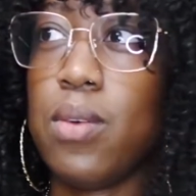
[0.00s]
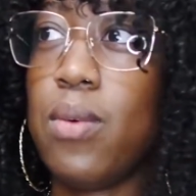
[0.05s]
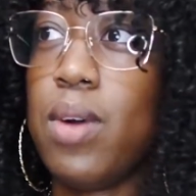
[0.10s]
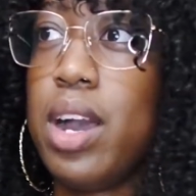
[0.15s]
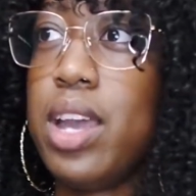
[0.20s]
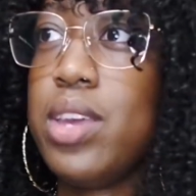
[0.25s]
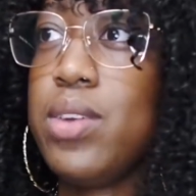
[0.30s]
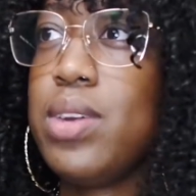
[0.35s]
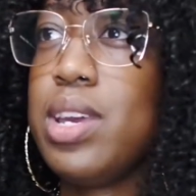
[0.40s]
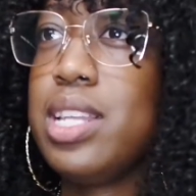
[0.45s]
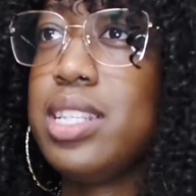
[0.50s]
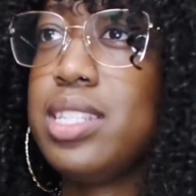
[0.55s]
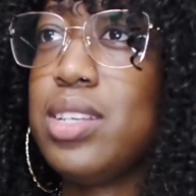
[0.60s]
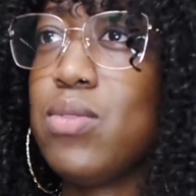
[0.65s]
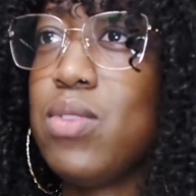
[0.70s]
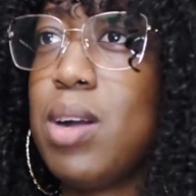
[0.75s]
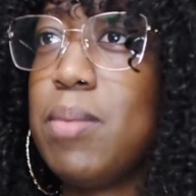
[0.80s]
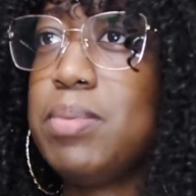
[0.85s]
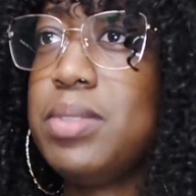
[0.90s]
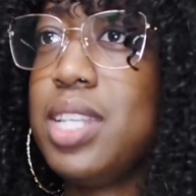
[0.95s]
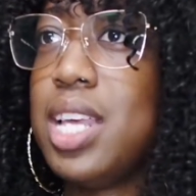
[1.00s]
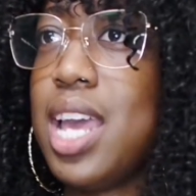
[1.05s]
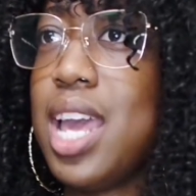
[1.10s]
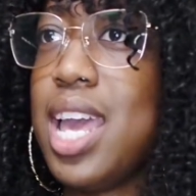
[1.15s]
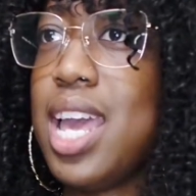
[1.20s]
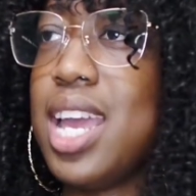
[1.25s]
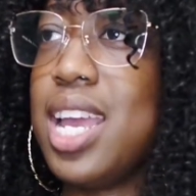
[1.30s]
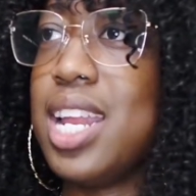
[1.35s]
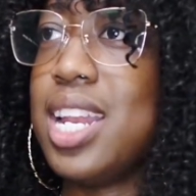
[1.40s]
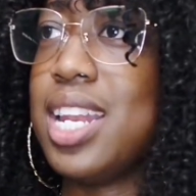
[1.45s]
Why are you
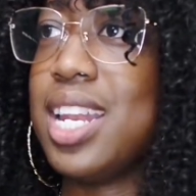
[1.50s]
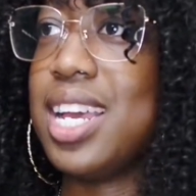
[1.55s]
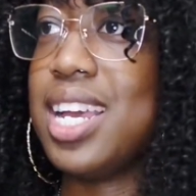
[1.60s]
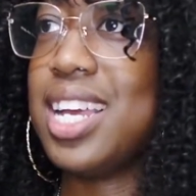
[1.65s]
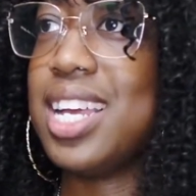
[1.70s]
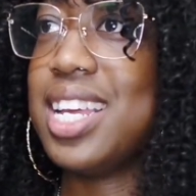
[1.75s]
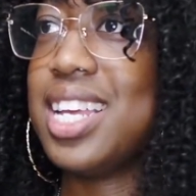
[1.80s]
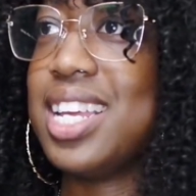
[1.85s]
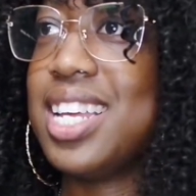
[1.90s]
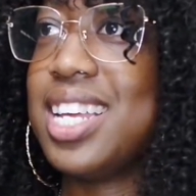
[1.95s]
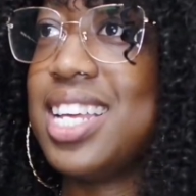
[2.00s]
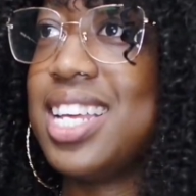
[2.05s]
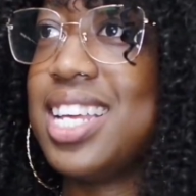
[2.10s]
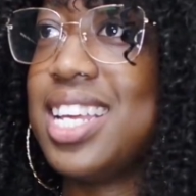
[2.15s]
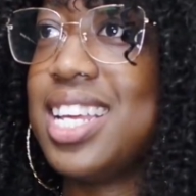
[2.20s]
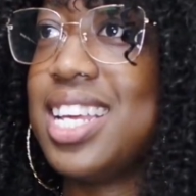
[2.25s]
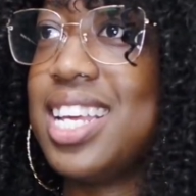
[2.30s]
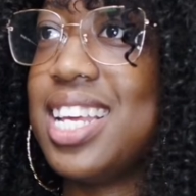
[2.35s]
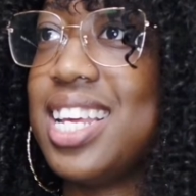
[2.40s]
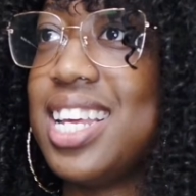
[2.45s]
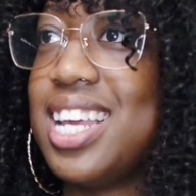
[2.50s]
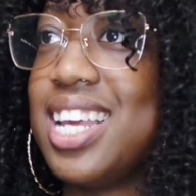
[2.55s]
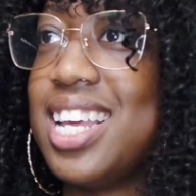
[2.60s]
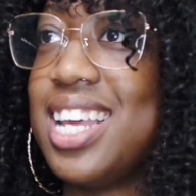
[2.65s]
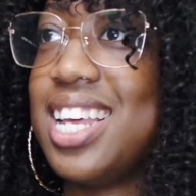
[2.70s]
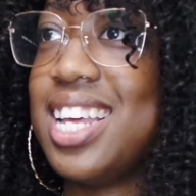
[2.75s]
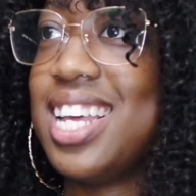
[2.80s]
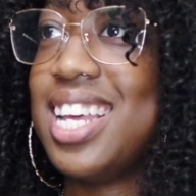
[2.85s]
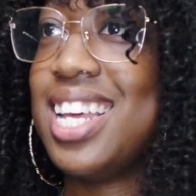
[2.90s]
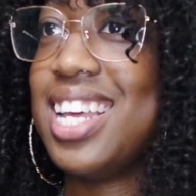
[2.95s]
interrupting? Hey babe,
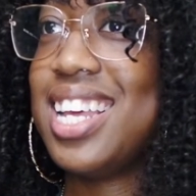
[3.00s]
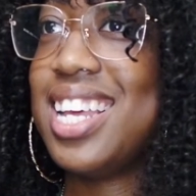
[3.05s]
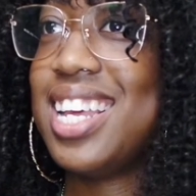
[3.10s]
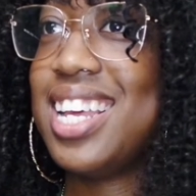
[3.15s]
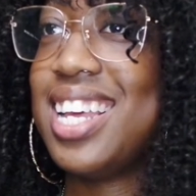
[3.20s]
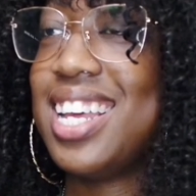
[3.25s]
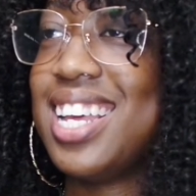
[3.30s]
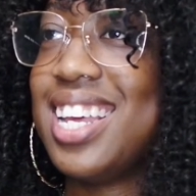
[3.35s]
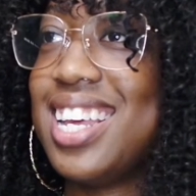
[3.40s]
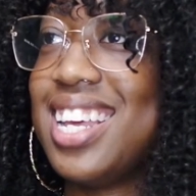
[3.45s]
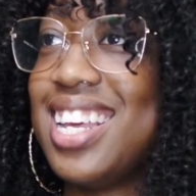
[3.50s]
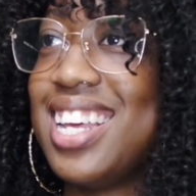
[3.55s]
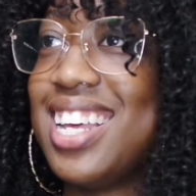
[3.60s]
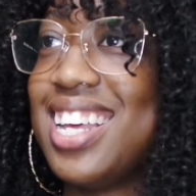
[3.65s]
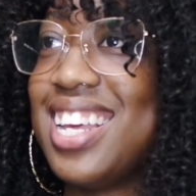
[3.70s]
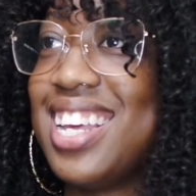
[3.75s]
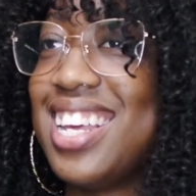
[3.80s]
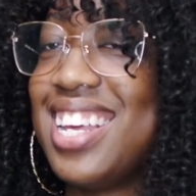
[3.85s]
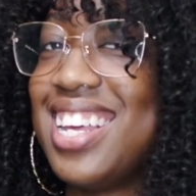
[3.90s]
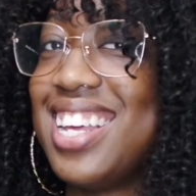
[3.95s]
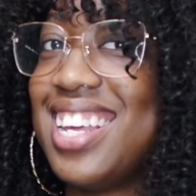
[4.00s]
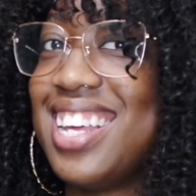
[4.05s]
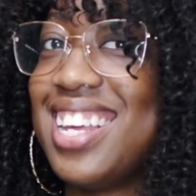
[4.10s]
happy birthday again.